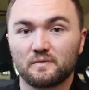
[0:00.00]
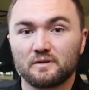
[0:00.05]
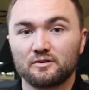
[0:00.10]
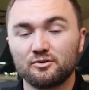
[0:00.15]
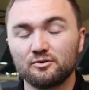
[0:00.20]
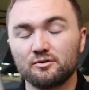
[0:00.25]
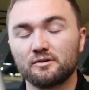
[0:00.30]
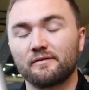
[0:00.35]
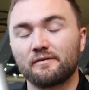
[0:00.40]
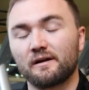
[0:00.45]

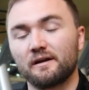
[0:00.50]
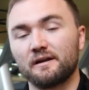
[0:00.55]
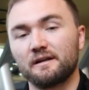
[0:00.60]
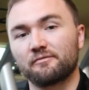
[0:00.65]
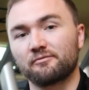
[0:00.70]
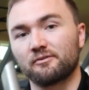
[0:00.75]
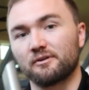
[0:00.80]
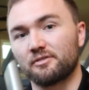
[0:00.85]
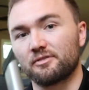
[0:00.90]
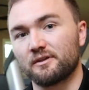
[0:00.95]
Two very
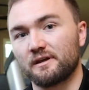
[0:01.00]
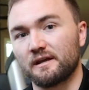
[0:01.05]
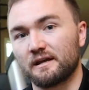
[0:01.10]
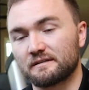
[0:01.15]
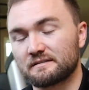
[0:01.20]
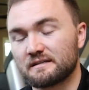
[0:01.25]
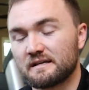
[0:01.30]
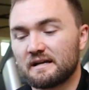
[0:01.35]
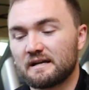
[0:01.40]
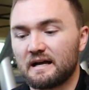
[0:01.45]
different
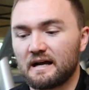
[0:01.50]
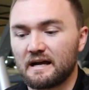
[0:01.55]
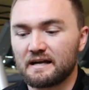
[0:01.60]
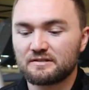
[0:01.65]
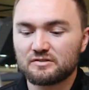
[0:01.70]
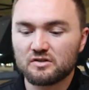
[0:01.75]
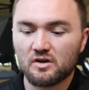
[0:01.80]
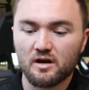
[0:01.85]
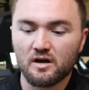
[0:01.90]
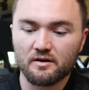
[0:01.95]
things. I
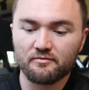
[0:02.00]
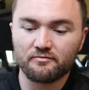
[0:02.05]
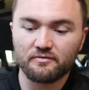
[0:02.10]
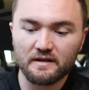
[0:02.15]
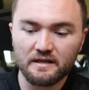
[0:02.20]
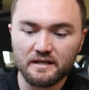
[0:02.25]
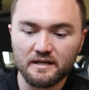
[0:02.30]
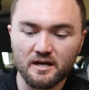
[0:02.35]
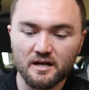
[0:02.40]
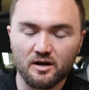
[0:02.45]
saw a
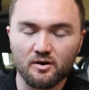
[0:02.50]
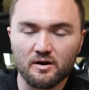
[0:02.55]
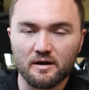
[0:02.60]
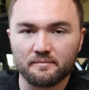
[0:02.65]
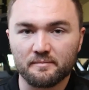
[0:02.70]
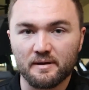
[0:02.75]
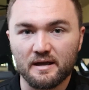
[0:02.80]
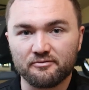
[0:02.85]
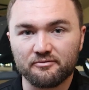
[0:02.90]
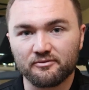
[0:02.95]
video
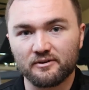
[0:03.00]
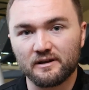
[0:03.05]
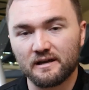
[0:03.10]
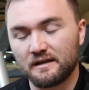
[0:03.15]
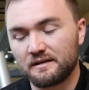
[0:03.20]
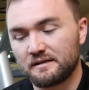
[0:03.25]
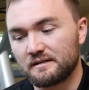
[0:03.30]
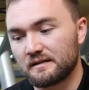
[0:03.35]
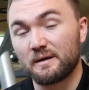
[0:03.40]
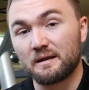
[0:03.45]
on my
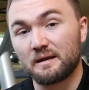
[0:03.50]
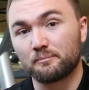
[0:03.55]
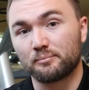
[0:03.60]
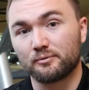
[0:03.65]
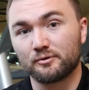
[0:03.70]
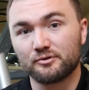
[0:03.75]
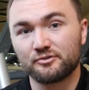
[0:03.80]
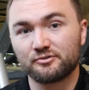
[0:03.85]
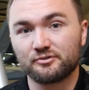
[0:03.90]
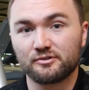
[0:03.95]
friend Ben
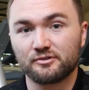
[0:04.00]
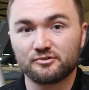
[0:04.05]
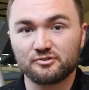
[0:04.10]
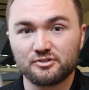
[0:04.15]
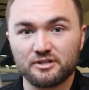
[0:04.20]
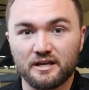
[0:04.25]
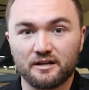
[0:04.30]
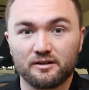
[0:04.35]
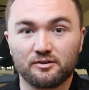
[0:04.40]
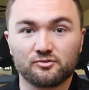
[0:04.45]
Brewster's
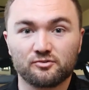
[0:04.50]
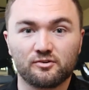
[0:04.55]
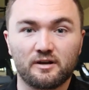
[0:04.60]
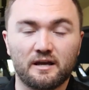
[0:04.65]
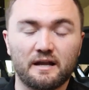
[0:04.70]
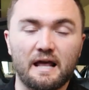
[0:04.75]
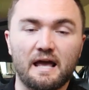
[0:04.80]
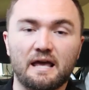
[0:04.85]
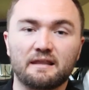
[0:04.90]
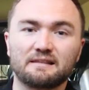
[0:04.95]
channel,
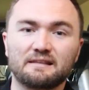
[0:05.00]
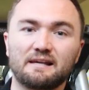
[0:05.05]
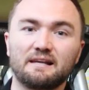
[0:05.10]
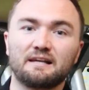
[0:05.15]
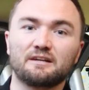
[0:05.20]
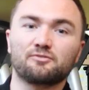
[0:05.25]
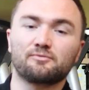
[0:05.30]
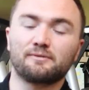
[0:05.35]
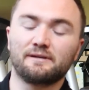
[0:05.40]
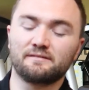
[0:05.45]
Tread
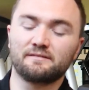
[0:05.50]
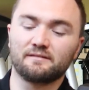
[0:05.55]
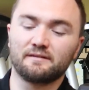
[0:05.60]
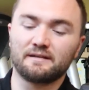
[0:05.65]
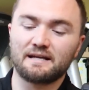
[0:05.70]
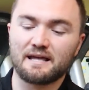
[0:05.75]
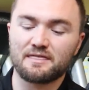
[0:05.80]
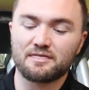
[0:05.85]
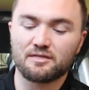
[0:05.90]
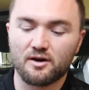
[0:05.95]
Athletics,
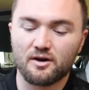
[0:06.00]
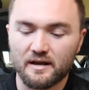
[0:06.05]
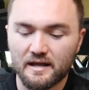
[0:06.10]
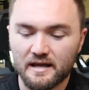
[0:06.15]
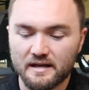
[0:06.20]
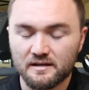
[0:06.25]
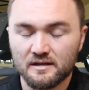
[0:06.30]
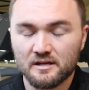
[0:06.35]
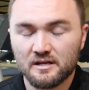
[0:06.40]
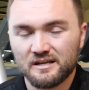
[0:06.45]
recently. I thought
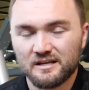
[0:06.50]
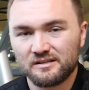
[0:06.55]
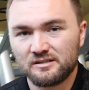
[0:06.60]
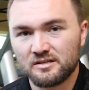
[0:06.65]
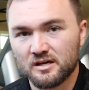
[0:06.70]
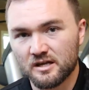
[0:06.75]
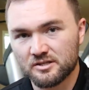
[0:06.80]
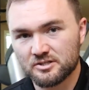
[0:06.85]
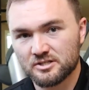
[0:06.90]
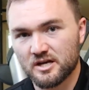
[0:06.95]
I'd
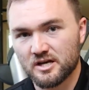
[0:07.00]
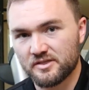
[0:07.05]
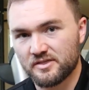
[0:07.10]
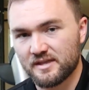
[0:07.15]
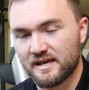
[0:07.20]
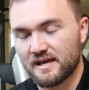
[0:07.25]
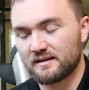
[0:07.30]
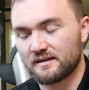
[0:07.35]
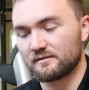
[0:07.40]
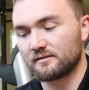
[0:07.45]
touch on
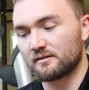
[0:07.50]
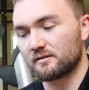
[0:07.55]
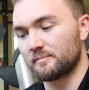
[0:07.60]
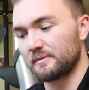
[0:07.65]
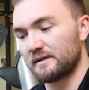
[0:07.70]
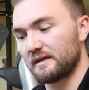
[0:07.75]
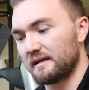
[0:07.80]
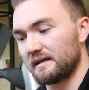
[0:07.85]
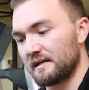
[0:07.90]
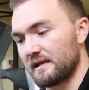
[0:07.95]
that a little
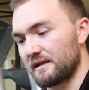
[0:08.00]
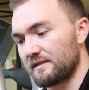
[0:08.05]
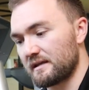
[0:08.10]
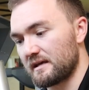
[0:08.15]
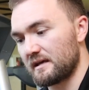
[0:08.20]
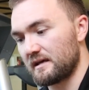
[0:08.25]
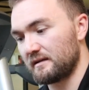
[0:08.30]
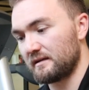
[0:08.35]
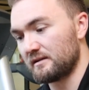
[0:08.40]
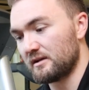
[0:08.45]
bit and
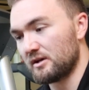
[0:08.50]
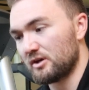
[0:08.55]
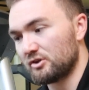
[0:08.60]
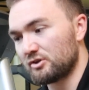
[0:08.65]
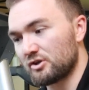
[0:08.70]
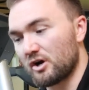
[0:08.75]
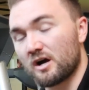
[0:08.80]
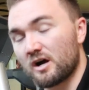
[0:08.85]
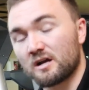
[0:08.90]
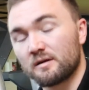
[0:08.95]
then
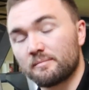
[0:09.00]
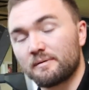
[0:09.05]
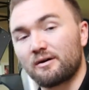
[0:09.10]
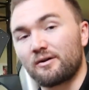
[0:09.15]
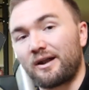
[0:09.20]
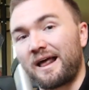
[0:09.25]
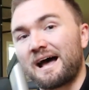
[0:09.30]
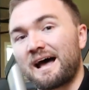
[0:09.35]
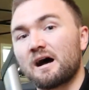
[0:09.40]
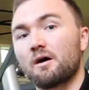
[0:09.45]
talk
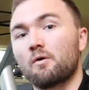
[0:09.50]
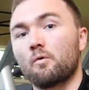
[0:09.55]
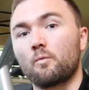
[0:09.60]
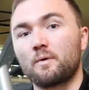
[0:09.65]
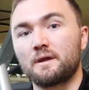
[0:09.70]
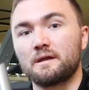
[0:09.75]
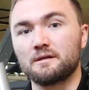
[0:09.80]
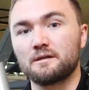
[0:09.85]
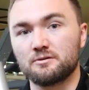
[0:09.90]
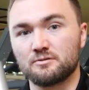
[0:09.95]
about how
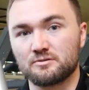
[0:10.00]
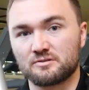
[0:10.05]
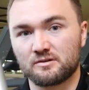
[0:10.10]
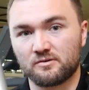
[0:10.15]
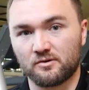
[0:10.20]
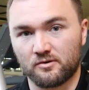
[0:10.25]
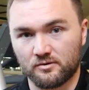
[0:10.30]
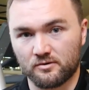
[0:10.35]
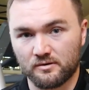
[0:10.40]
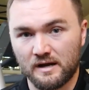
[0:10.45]
we use
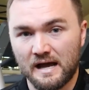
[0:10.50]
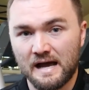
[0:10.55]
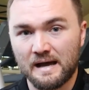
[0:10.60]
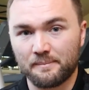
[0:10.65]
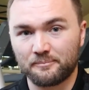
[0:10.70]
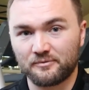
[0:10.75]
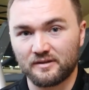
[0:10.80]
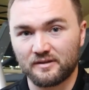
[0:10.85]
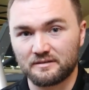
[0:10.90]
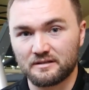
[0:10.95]
crow
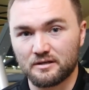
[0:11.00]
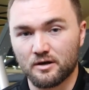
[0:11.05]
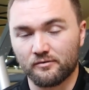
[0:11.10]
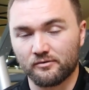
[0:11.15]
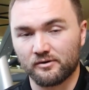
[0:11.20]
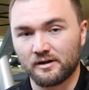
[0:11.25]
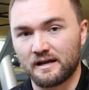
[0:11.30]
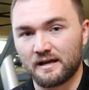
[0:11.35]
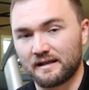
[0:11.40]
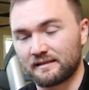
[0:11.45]
hops at the
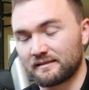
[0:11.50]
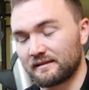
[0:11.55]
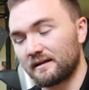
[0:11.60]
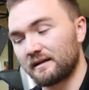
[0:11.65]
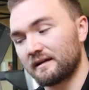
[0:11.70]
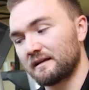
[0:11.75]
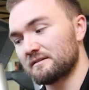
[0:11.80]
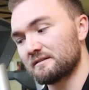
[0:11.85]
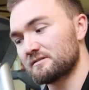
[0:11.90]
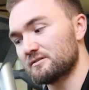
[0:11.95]
Overhead
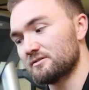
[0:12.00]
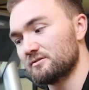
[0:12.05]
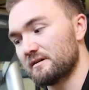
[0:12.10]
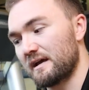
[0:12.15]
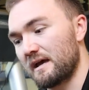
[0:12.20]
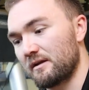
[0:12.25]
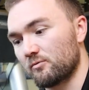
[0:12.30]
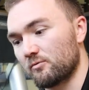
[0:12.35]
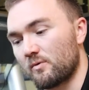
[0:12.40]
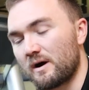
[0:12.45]
Athletic Institute
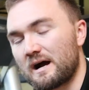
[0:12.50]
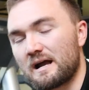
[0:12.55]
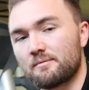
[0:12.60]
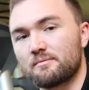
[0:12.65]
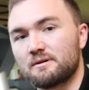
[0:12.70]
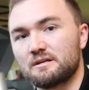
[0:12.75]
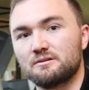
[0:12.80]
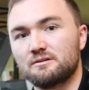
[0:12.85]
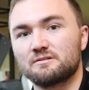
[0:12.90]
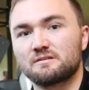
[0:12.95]
and why
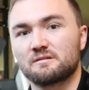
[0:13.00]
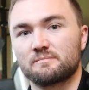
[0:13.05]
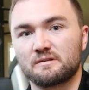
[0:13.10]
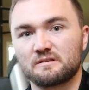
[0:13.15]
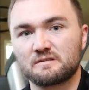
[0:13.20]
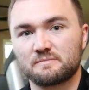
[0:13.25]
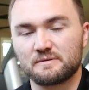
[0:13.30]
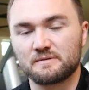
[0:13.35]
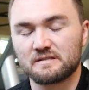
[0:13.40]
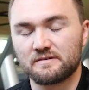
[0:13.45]
we use them
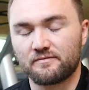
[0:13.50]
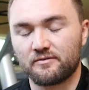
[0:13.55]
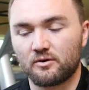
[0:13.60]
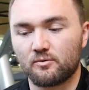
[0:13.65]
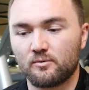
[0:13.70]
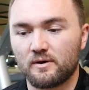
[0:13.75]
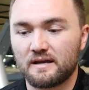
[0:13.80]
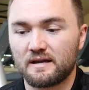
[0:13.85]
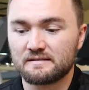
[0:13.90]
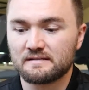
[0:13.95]
in
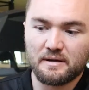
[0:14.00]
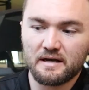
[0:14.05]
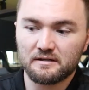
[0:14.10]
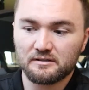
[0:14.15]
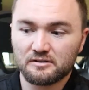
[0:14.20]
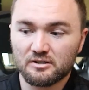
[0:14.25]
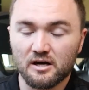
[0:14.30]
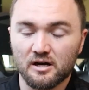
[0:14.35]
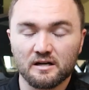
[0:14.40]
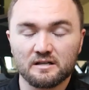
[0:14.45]
specific ways.
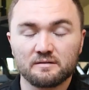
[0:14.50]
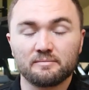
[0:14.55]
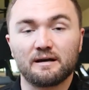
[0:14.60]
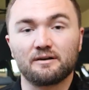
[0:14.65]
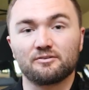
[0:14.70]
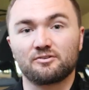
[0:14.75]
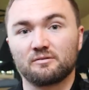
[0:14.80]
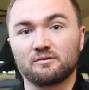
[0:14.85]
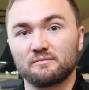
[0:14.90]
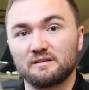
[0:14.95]
Ben talked
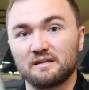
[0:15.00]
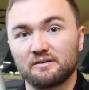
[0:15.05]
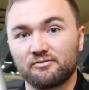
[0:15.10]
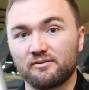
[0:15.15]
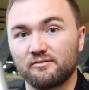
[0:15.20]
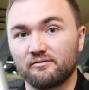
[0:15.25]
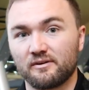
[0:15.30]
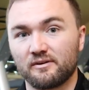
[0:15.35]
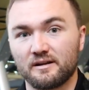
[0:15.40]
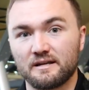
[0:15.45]
about some
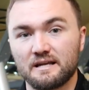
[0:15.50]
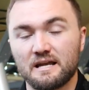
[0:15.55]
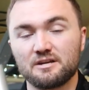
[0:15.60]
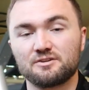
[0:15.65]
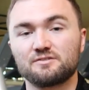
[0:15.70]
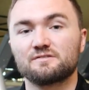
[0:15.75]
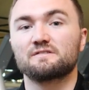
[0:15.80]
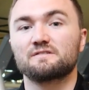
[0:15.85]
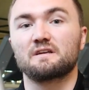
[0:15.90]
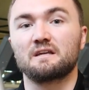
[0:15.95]
different
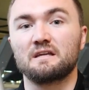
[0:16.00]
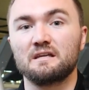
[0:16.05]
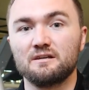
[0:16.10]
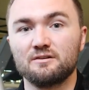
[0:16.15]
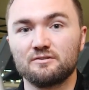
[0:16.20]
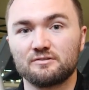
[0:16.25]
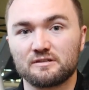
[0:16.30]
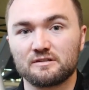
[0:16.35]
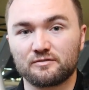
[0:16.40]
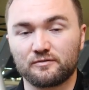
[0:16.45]
variations that he
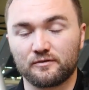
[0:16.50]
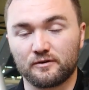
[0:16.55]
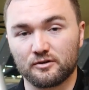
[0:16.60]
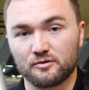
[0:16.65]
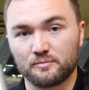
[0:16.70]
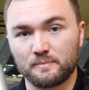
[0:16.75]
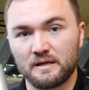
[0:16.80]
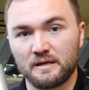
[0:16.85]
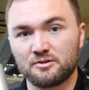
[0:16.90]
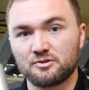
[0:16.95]
uses for
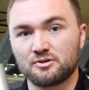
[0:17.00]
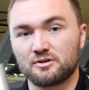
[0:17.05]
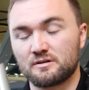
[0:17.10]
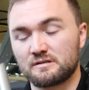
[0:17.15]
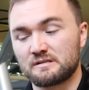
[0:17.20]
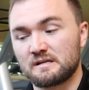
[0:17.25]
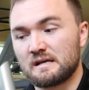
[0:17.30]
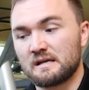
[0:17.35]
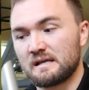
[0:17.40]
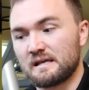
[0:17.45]
his
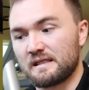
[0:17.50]
pitchers.